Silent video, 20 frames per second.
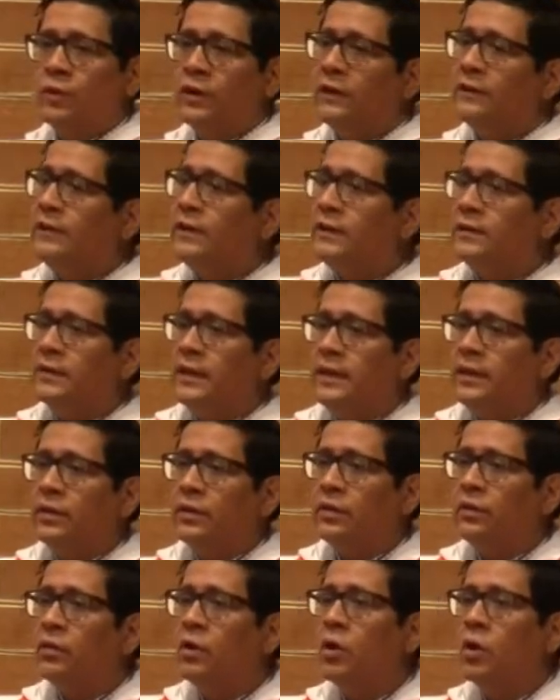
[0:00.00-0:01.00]
you are a
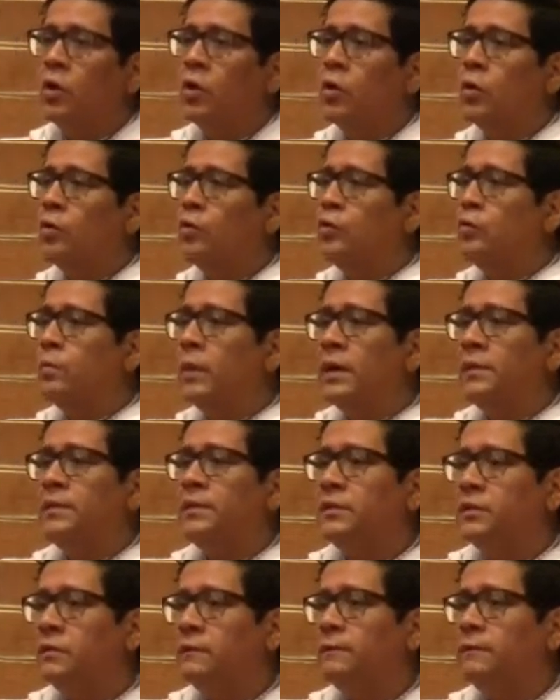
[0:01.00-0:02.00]
dictator, or you
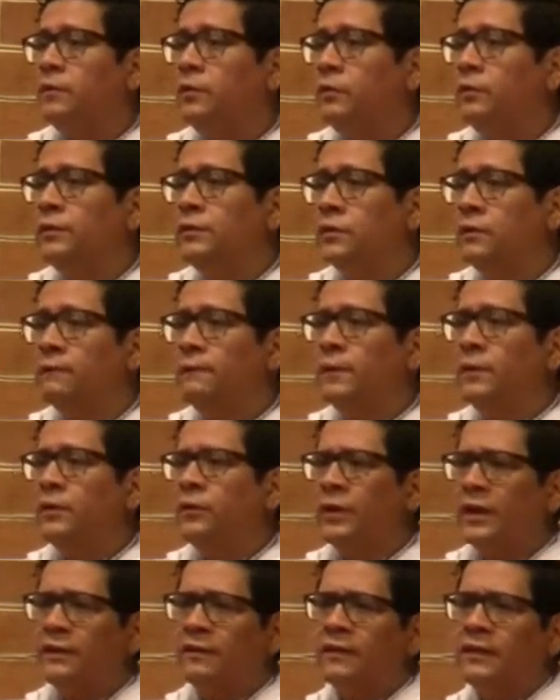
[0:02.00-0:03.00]
might be some, doing something
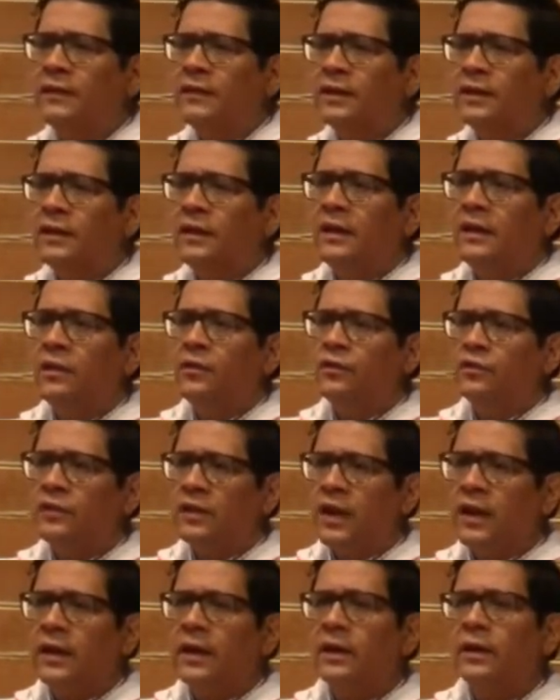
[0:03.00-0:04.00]
good. I think that King
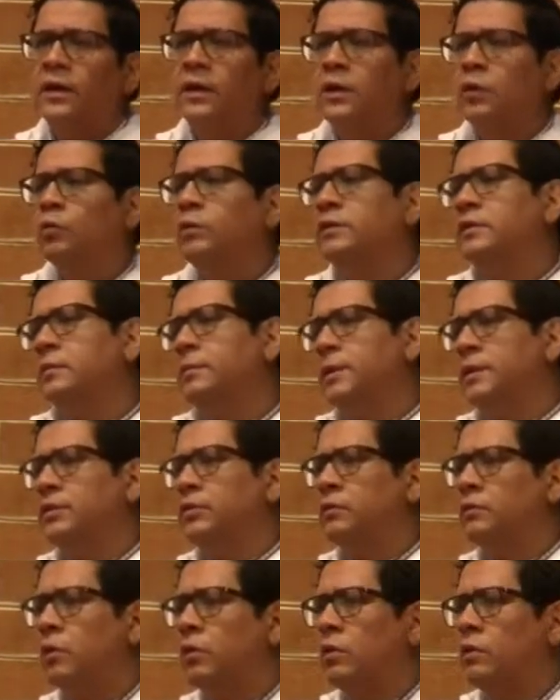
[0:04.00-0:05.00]
Uzziah was a
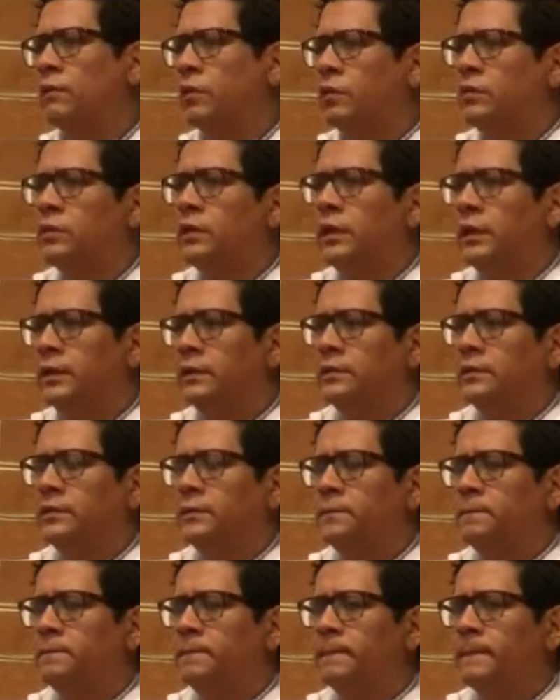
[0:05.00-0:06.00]
mix of all of those
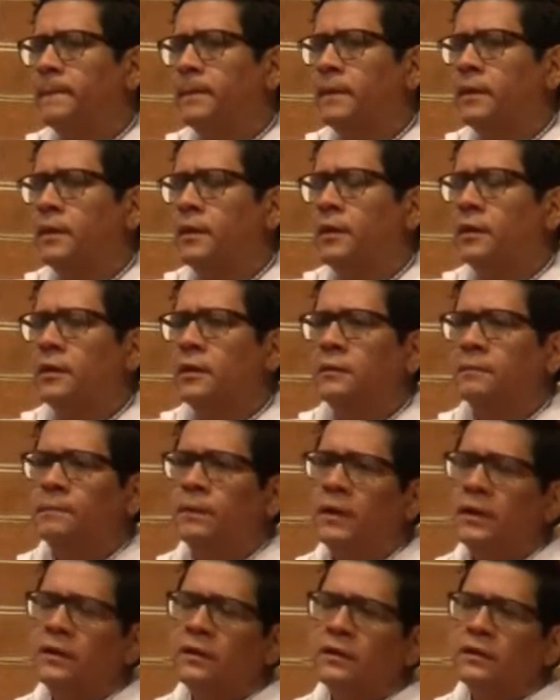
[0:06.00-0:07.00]
things.
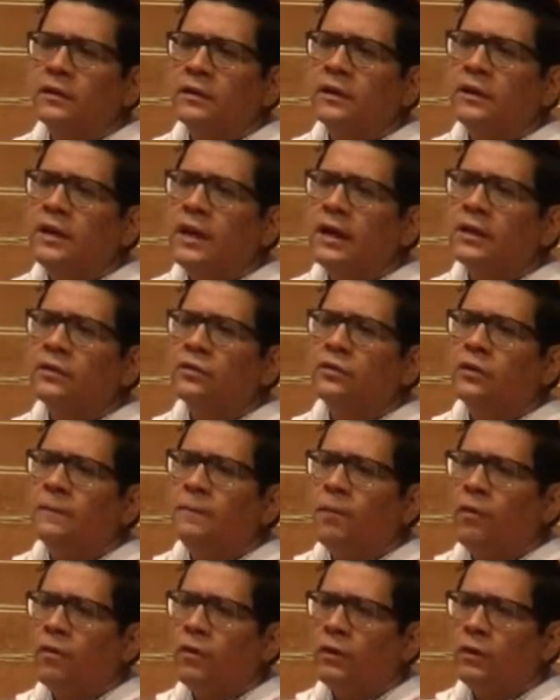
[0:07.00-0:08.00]
But he got to
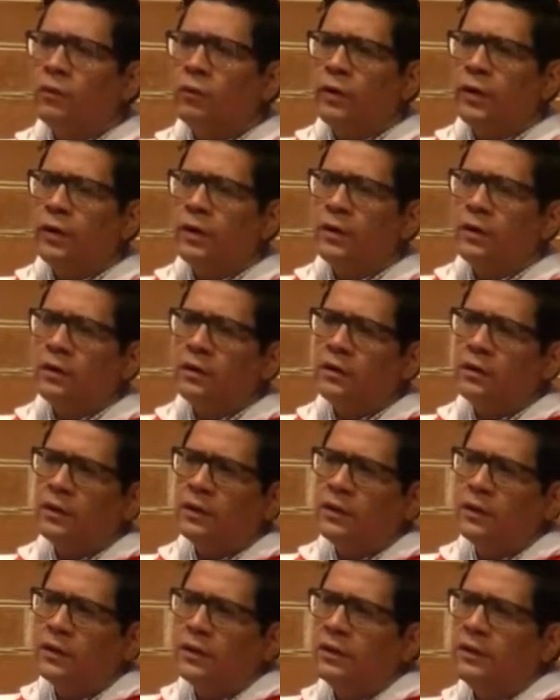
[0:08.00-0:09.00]
the point where
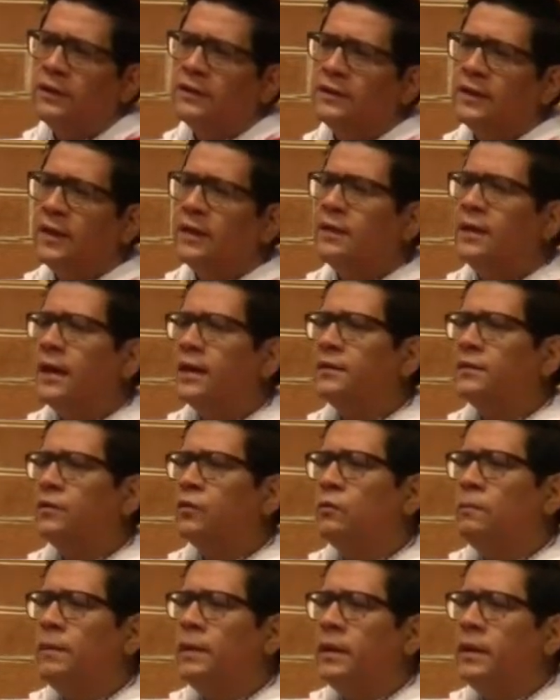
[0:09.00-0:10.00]
his head got
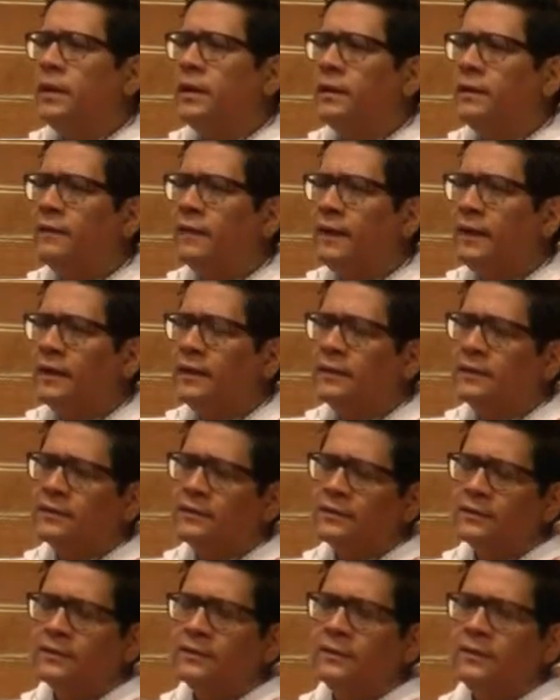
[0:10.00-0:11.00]
so big that